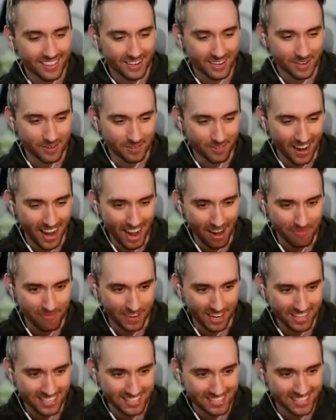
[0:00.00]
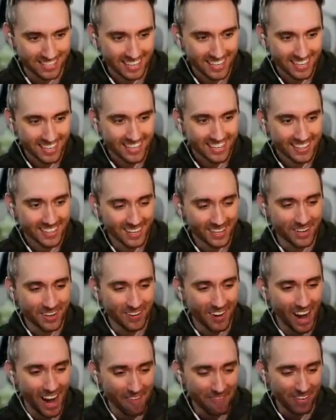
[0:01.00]
Graphics. The
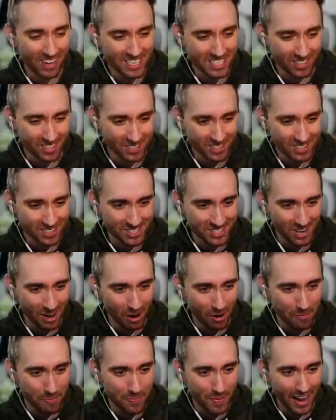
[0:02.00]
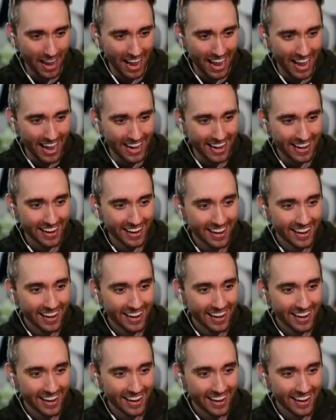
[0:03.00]
graphics are so bad.